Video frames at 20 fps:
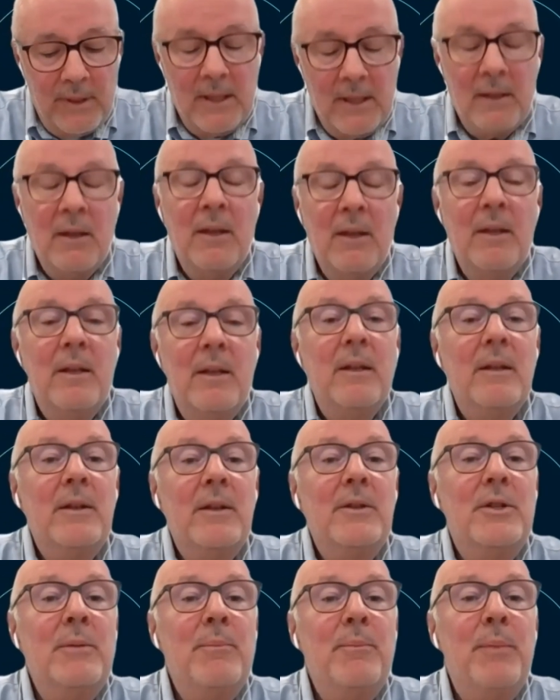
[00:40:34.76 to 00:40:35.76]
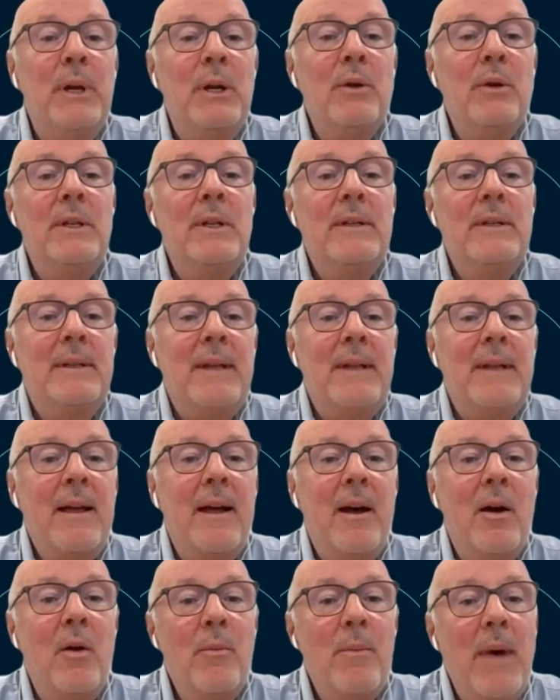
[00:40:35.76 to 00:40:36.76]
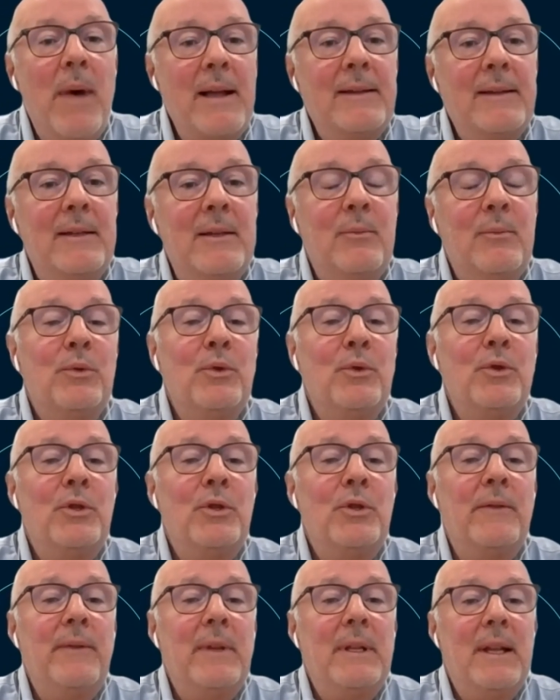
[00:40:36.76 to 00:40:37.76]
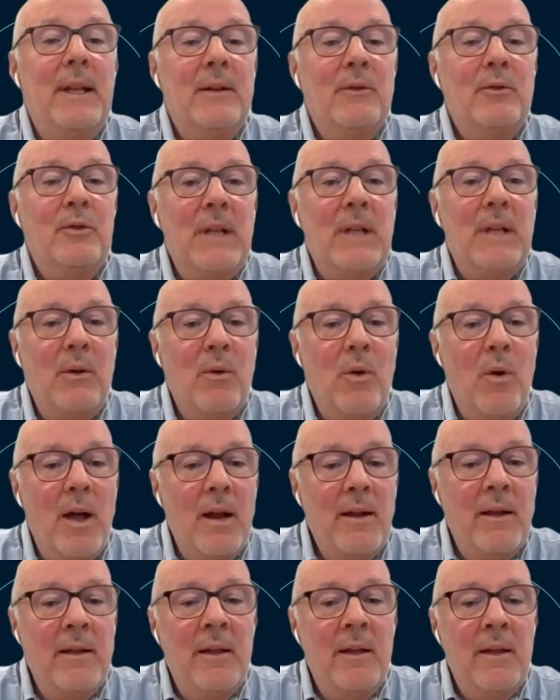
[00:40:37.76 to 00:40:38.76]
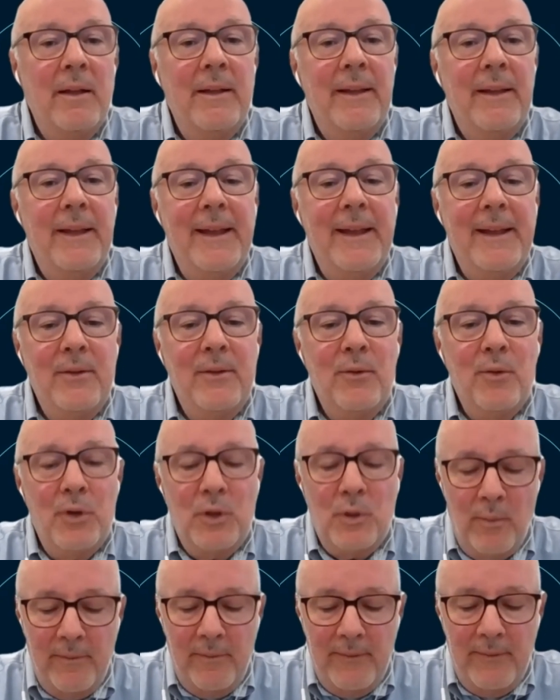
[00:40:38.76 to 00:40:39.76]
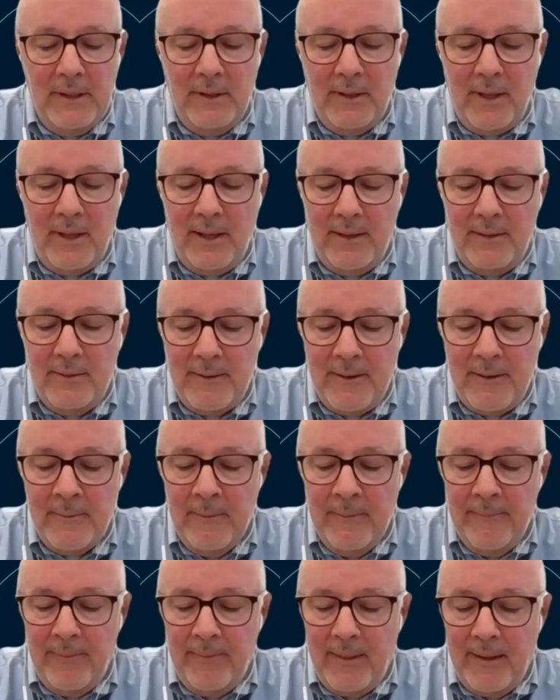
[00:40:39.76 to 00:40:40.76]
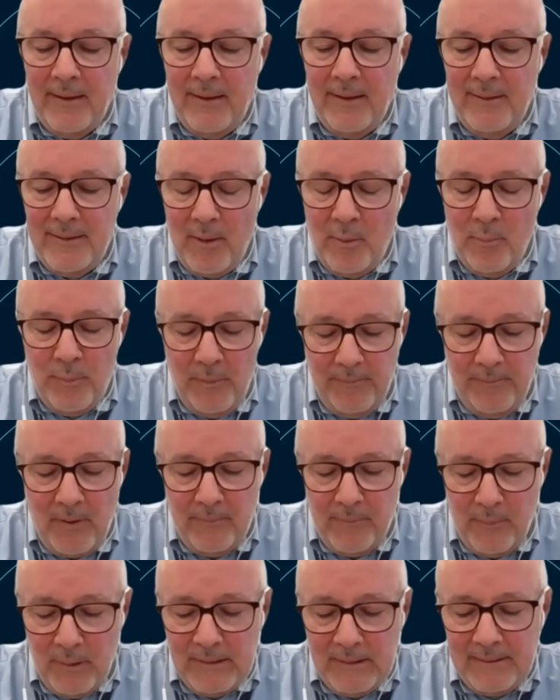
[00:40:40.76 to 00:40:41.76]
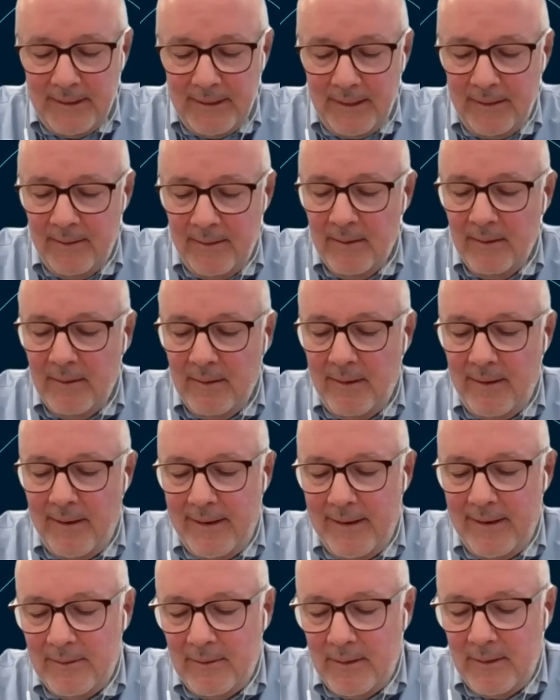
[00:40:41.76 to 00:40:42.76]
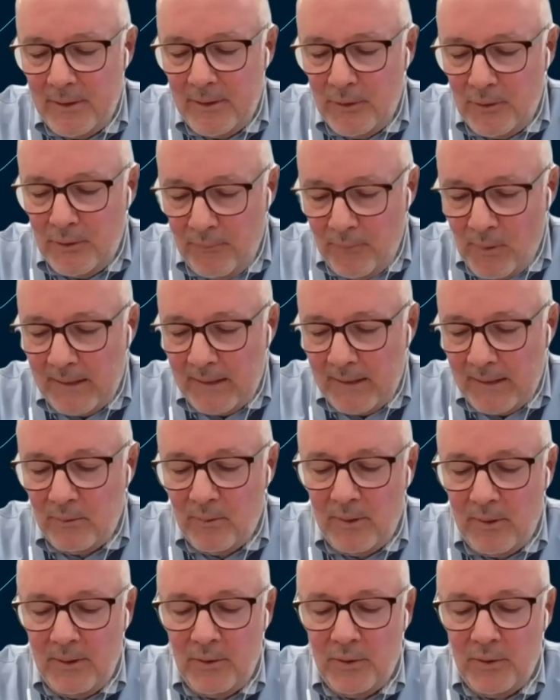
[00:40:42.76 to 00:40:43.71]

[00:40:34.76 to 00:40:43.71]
so without a doubt, we will prioritize dividends now in 2023. So yes,